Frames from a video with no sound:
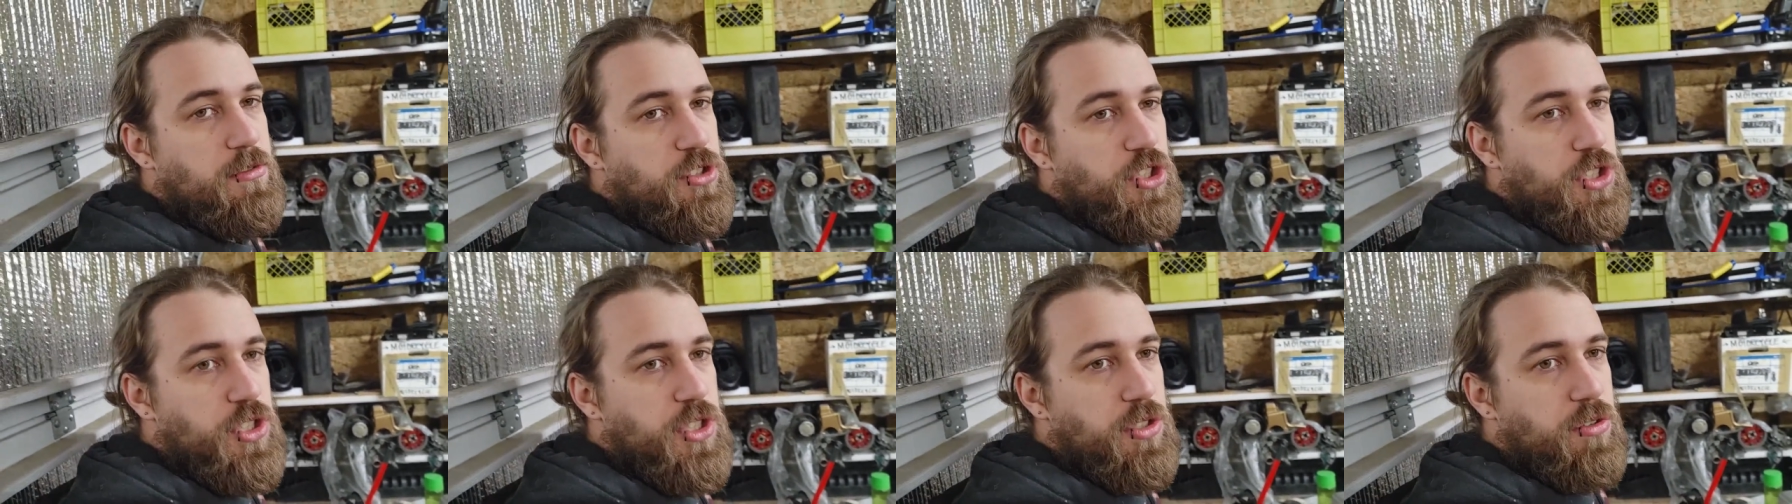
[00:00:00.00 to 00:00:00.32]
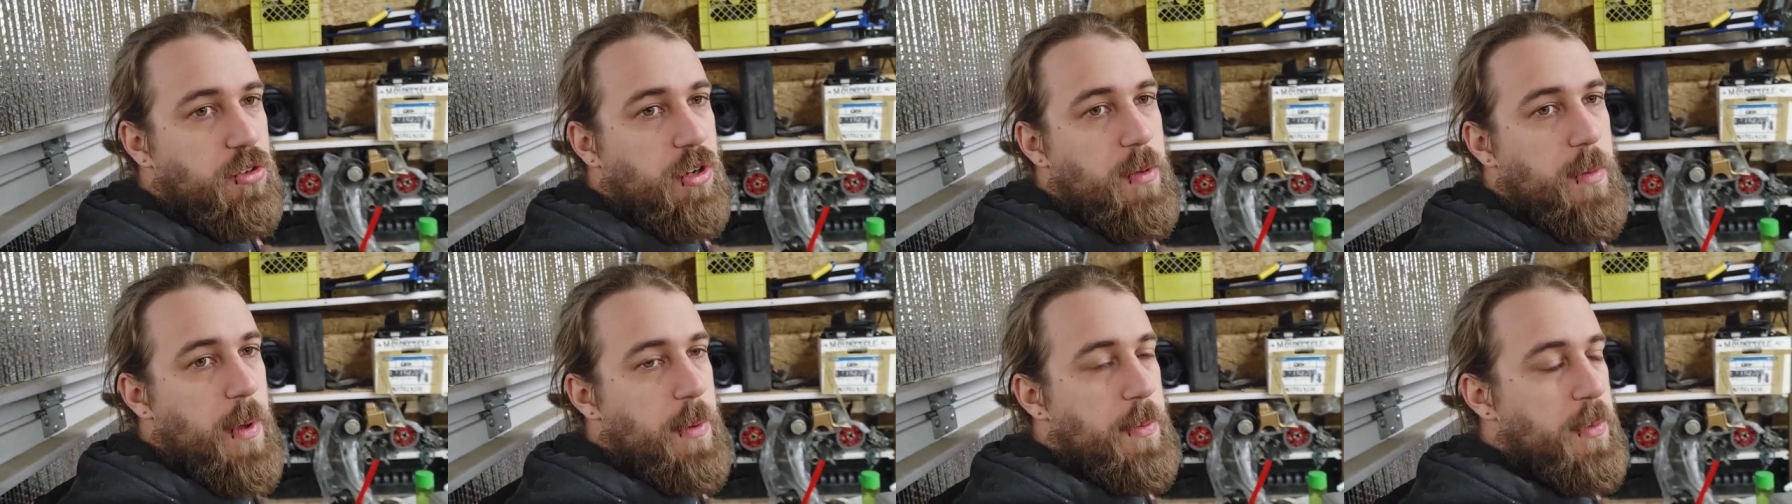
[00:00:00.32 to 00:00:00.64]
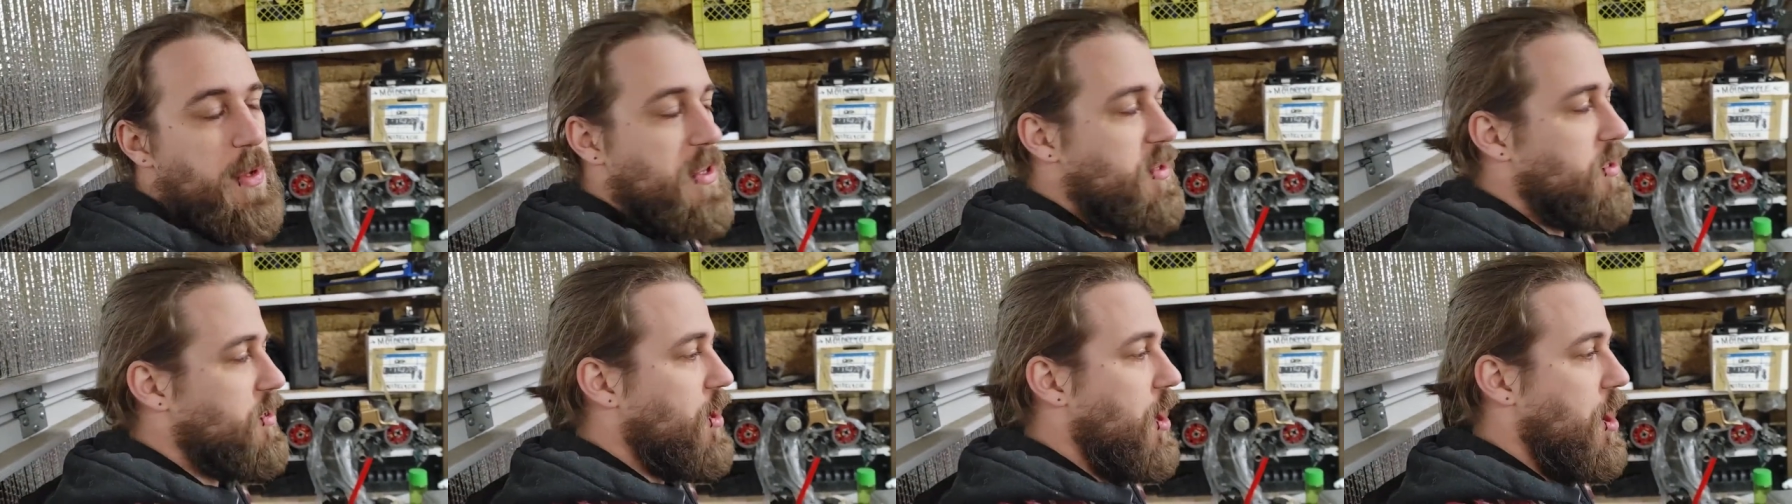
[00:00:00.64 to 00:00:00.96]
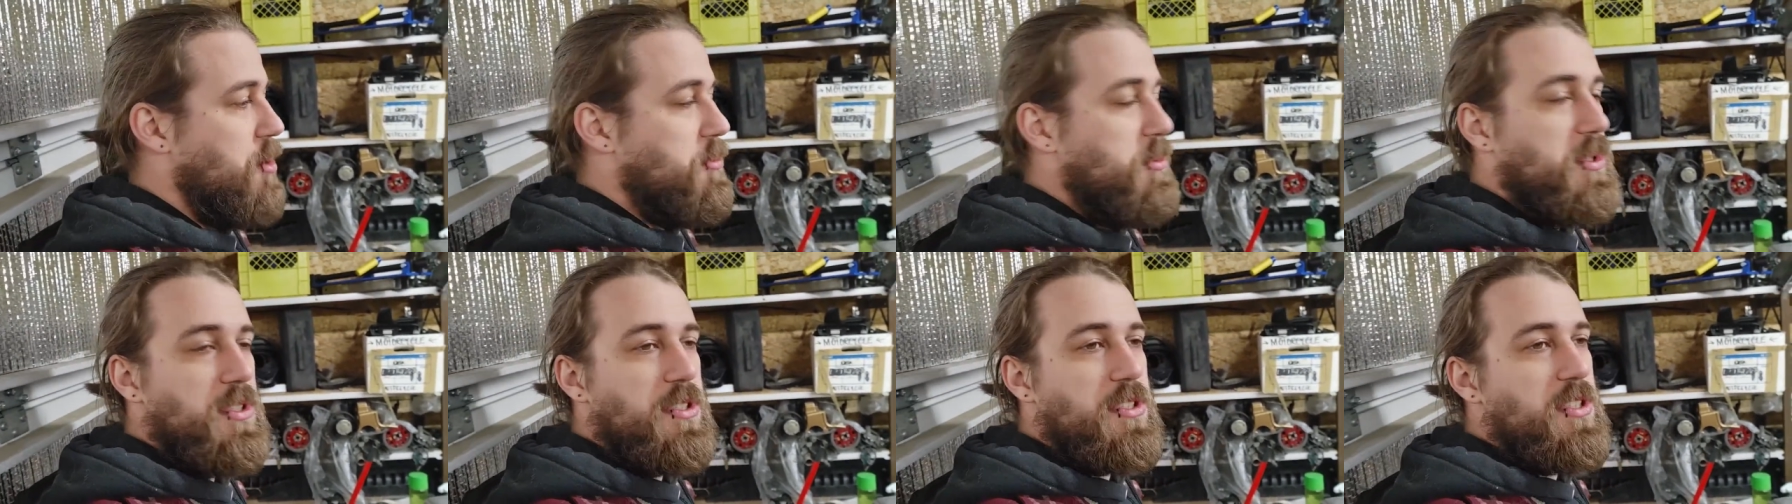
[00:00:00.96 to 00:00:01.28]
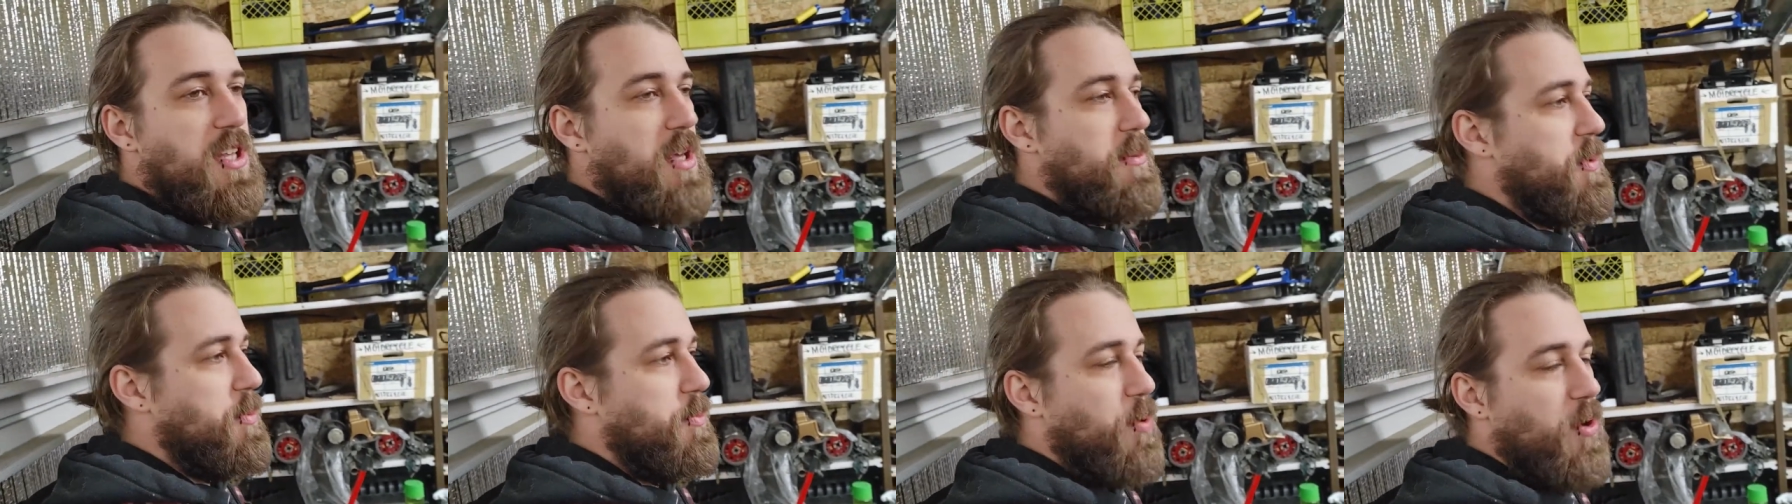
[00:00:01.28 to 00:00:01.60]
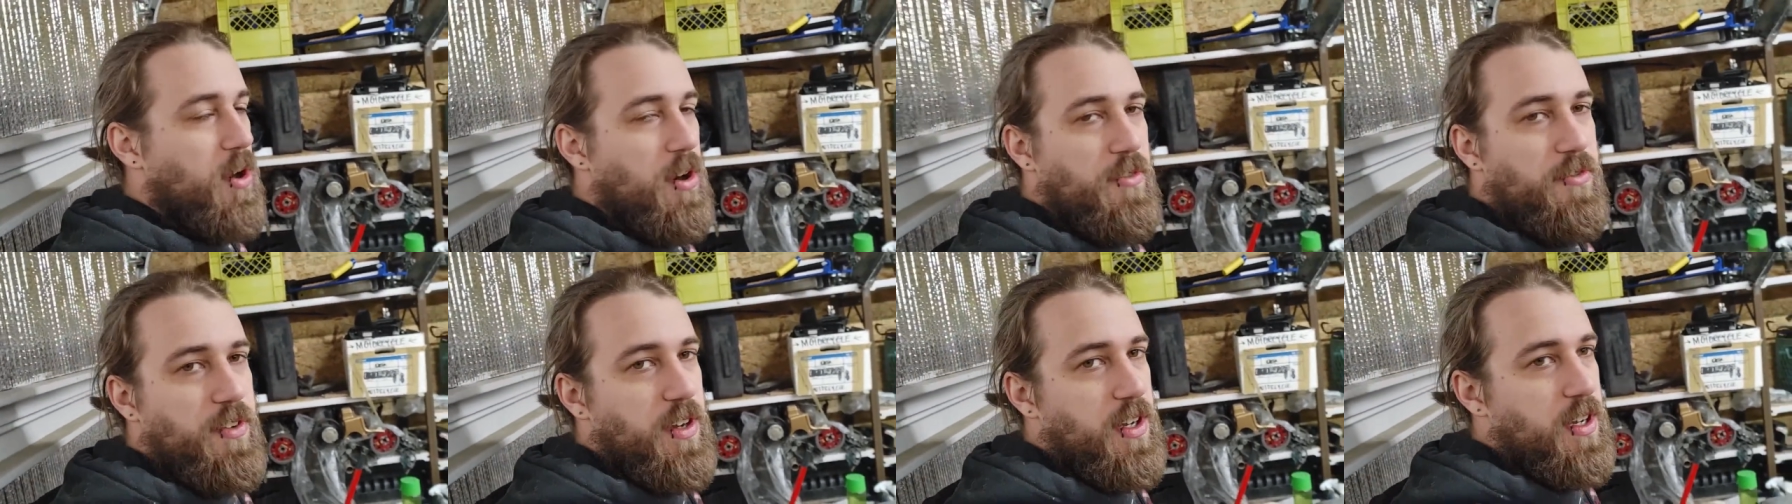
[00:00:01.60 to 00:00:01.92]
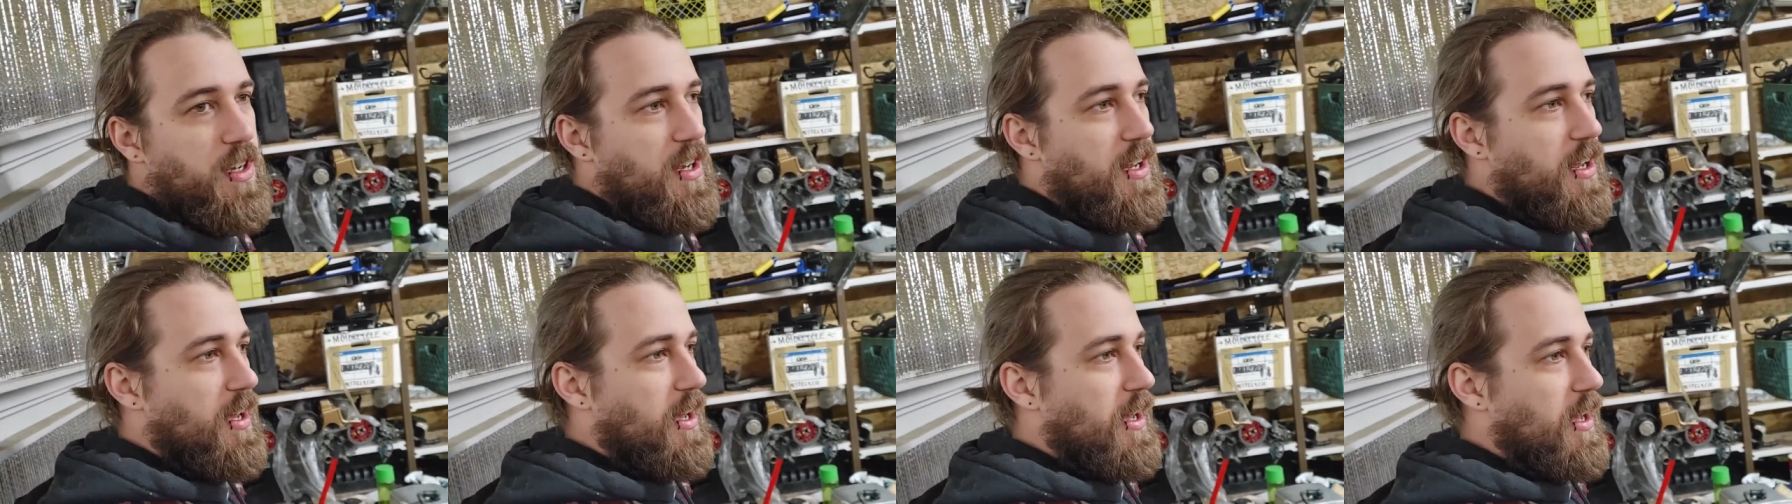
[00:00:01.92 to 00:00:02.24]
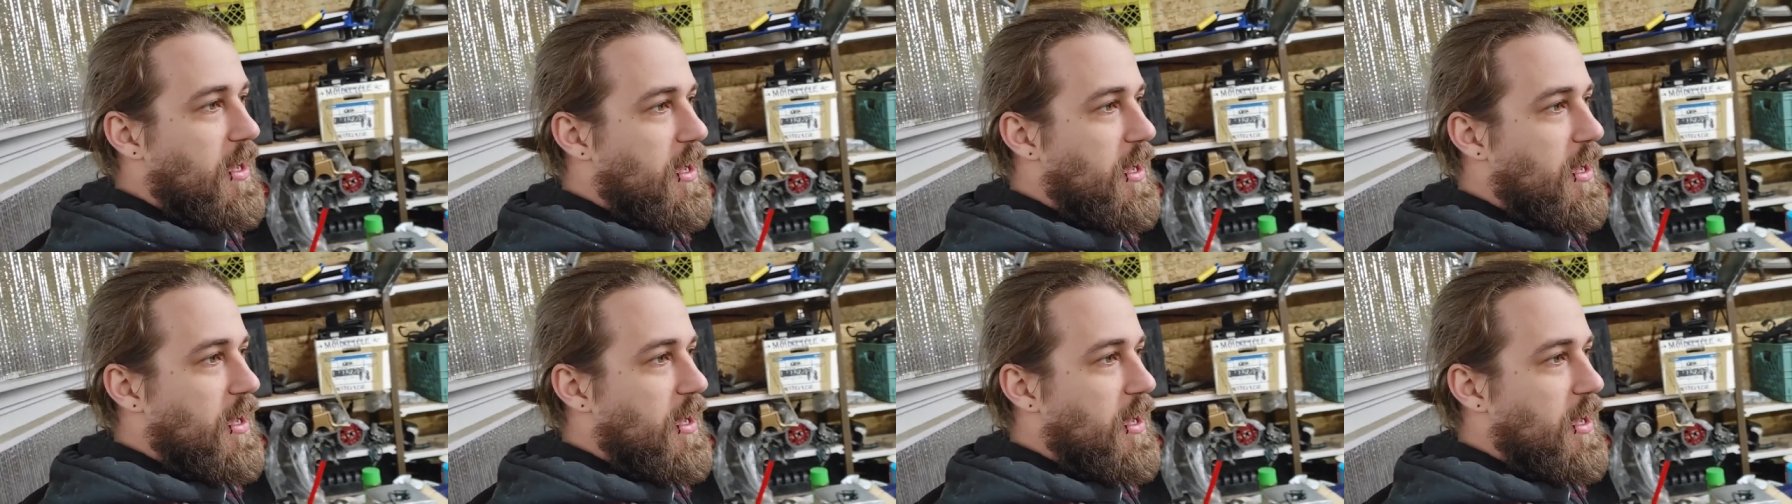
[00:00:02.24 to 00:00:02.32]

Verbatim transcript: just scream at me in the comments. That'd be perfect.